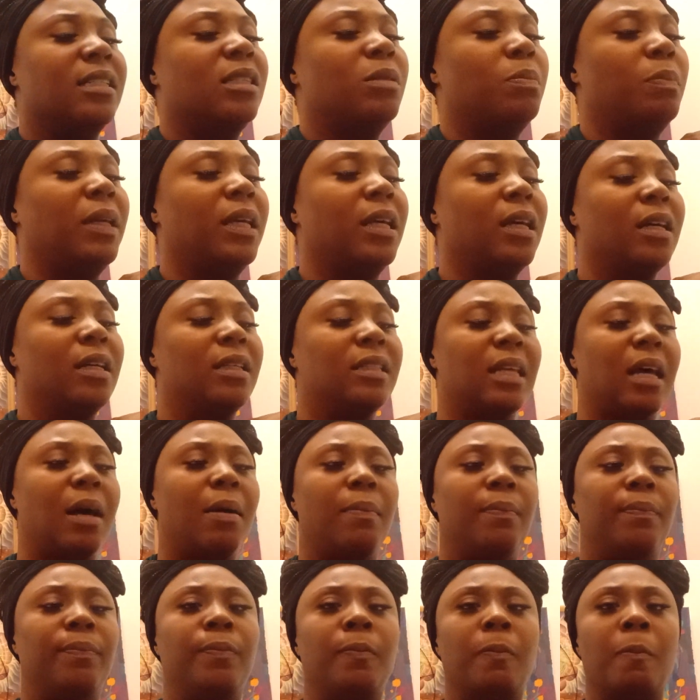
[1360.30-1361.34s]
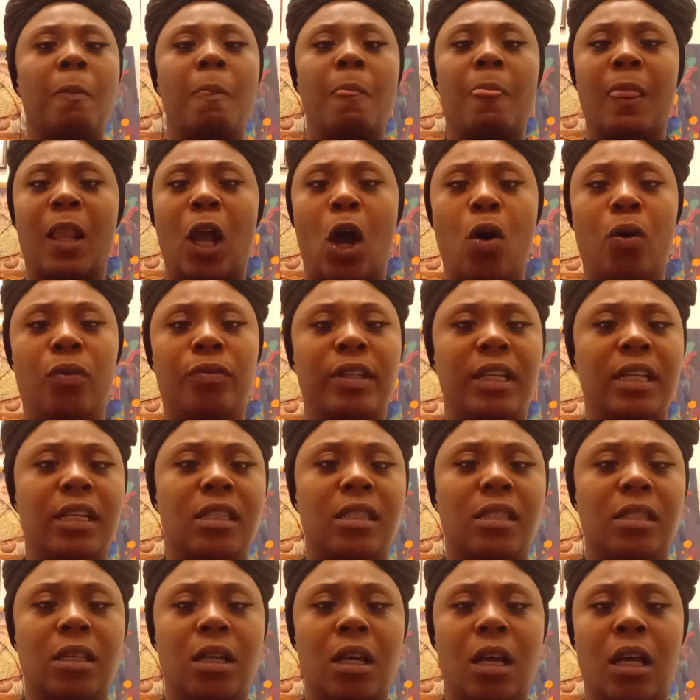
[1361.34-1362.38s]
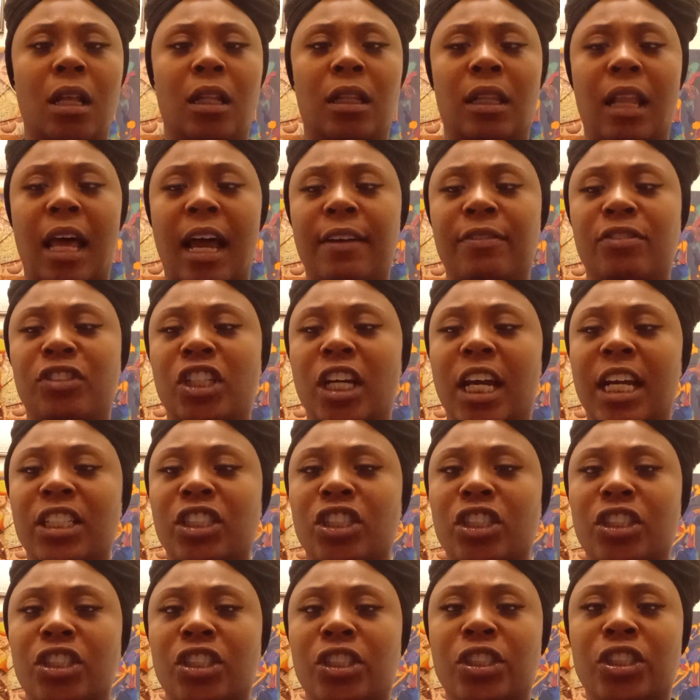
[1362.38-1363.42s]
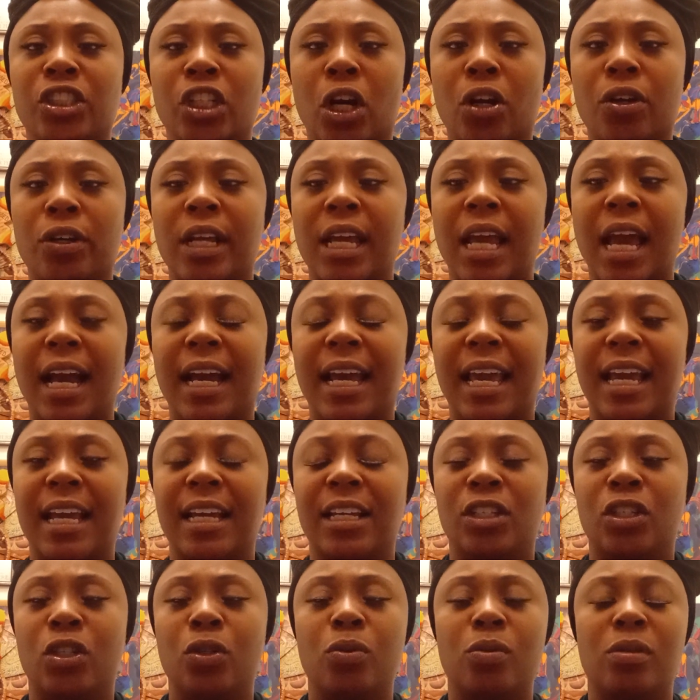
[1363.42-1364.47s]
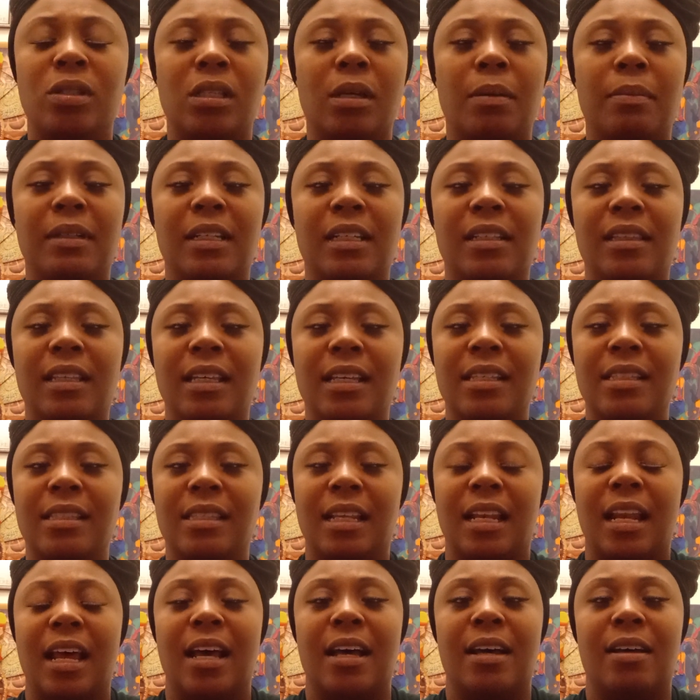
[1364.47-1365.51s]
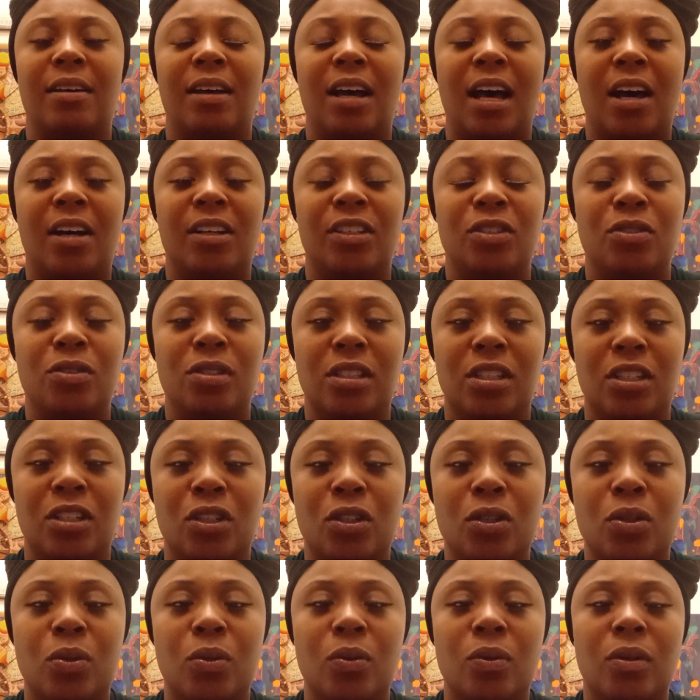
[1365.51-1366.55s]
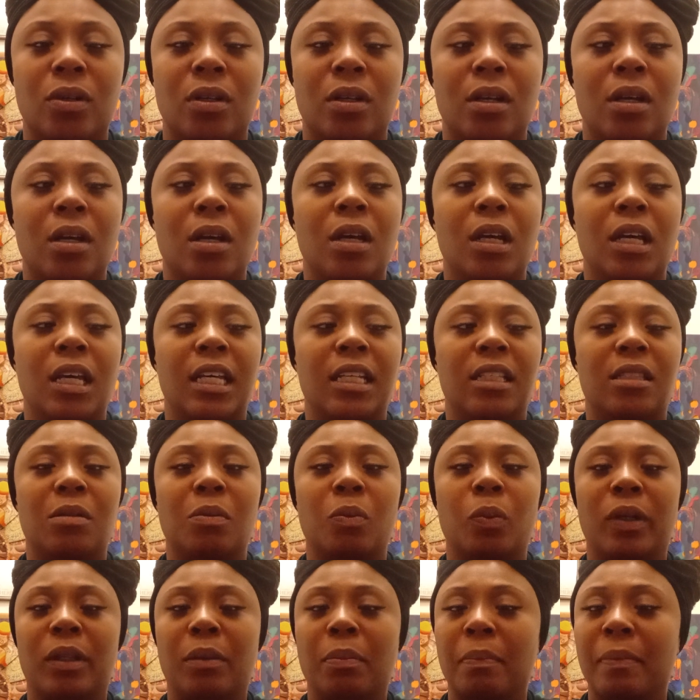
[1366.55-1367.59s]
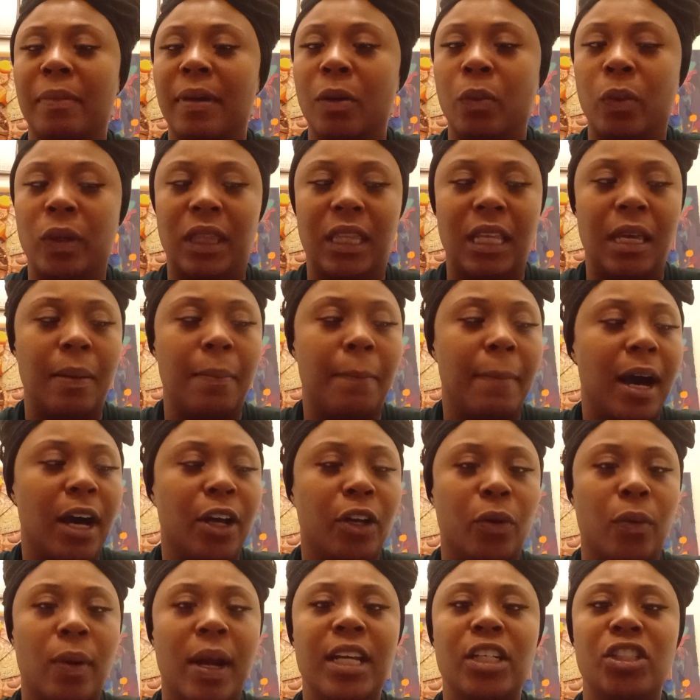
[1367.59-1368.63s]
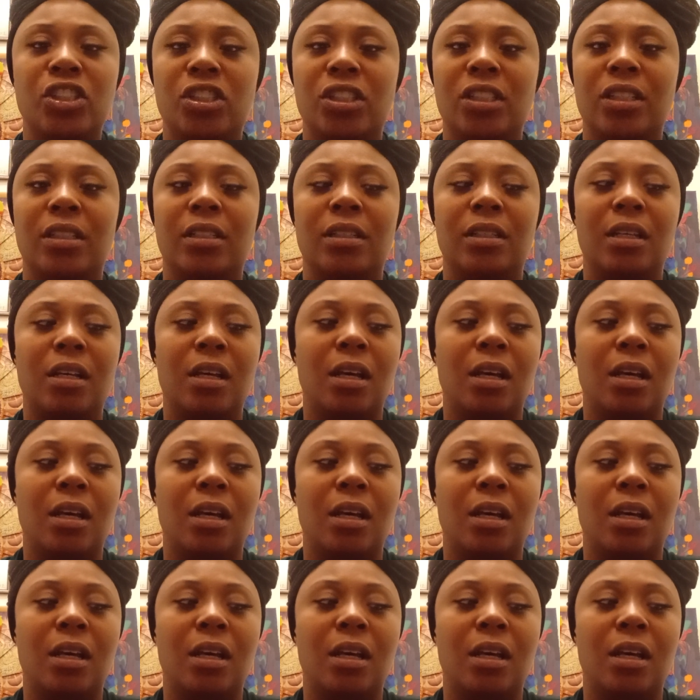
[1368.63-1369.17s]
because I'm on this life changing journey, I can't do some of the things that I used to do. It's within moderation.